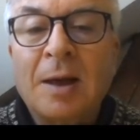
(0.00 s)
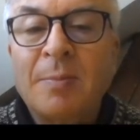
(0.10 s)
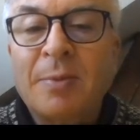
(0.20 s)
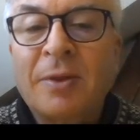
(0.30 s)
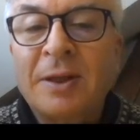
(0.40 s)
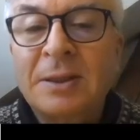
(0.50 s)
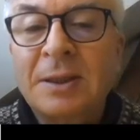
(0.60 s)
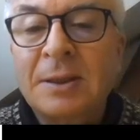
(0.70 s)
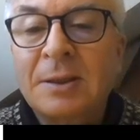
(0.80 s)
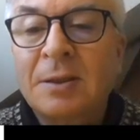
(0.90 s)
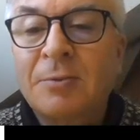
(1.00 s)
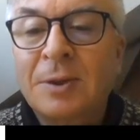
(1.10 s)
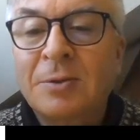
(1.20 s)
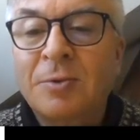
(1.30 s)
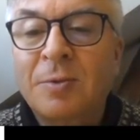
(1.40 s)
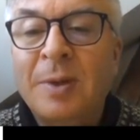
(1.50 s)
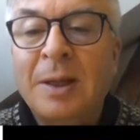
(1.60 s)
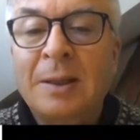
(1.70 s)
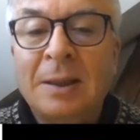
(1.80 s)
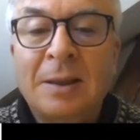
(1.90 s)
hypothesis, which would
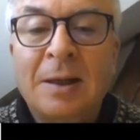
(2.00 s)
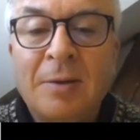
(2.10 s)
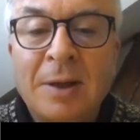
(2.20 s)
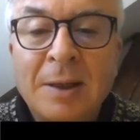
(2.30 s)
be that there